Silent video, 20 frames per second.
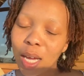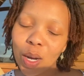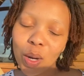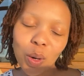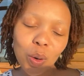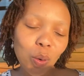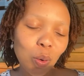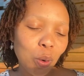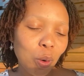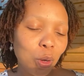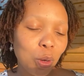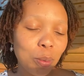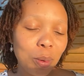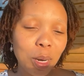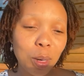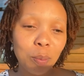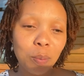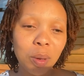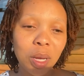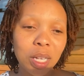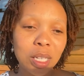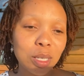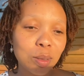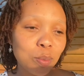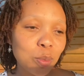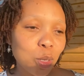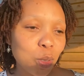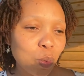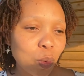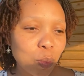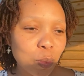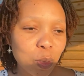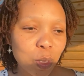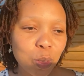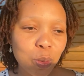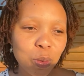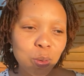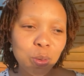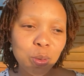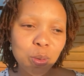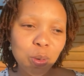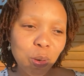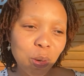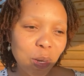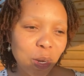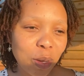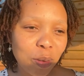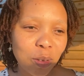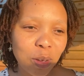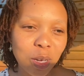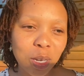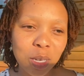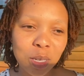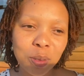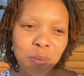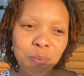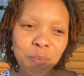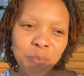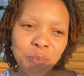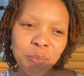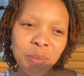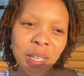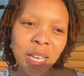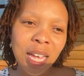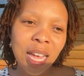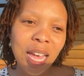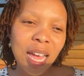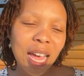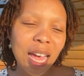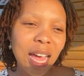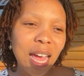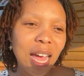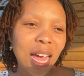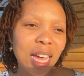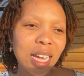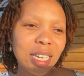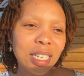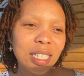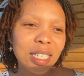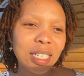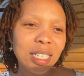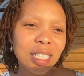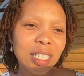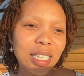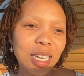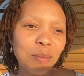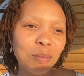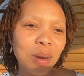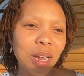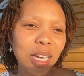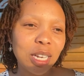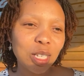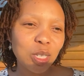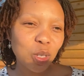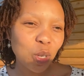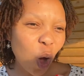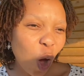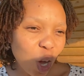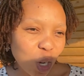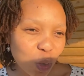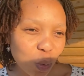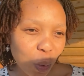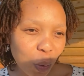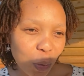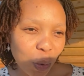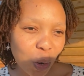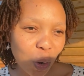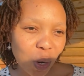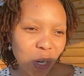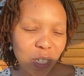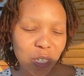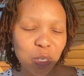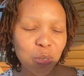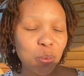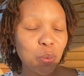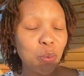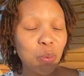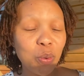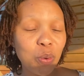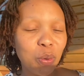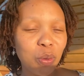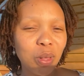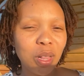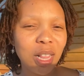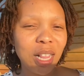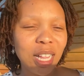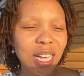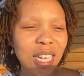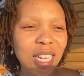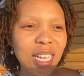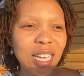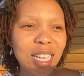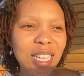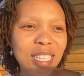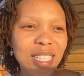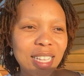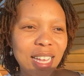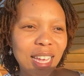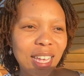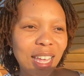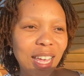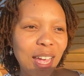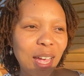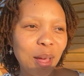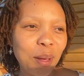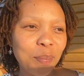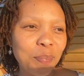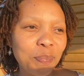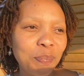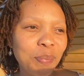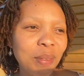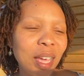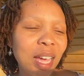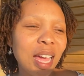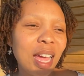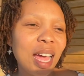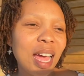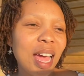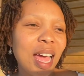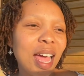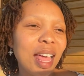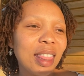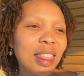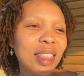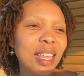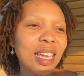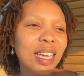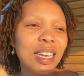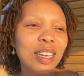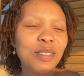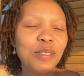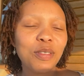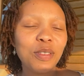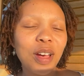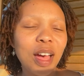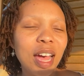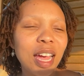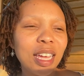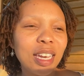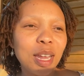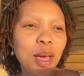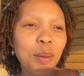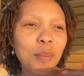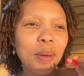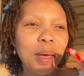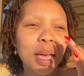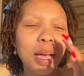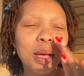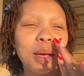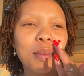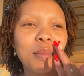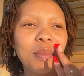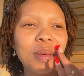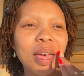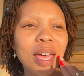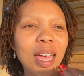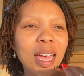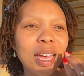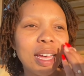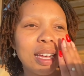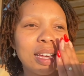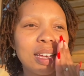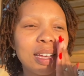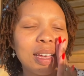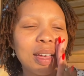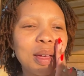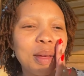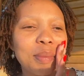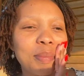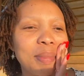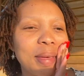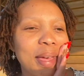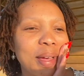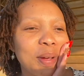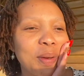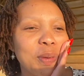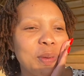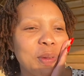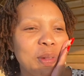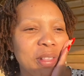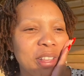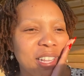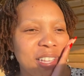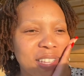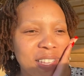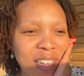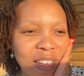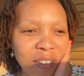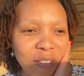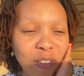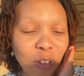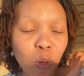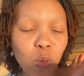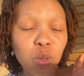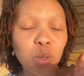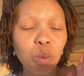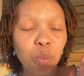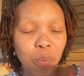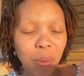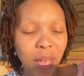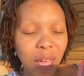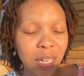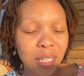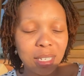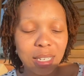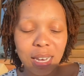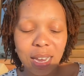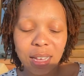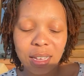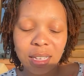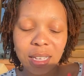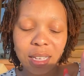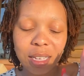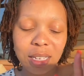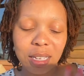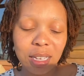girl, you better pack some swimsuits or whatever. And I'm like, it's hot, where are we going? Just Google. He's like, yeah. And then fine, I pack all the stuff. I also packed like an